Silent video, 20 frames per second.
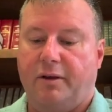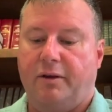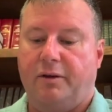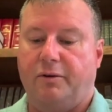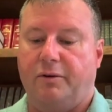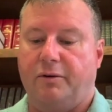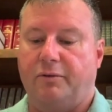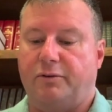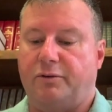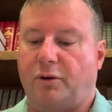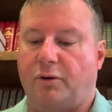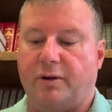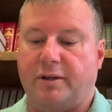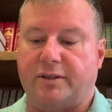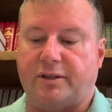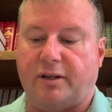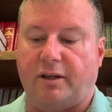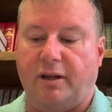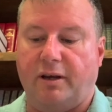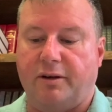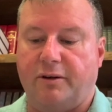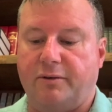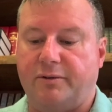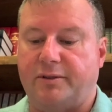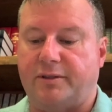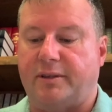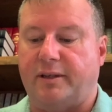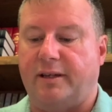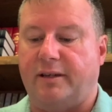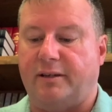who tore his
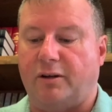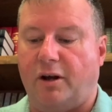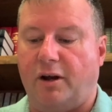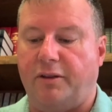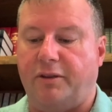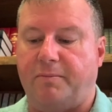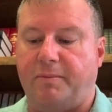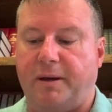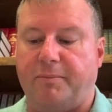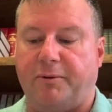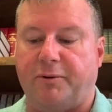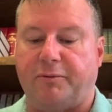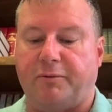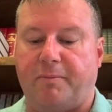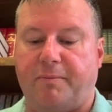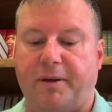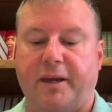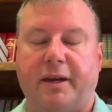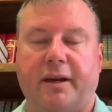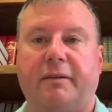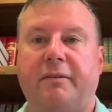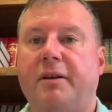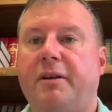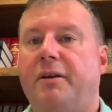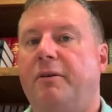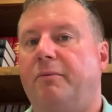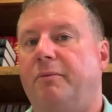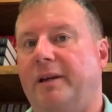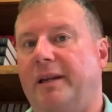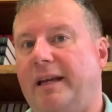clothes and called the people to repent
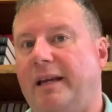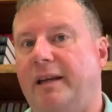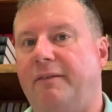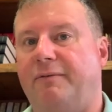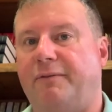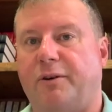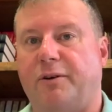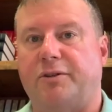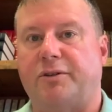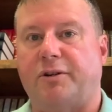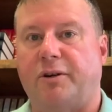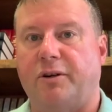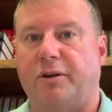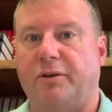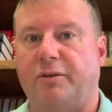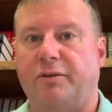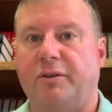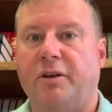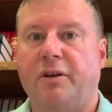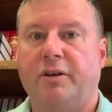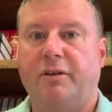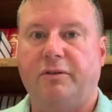when he first heard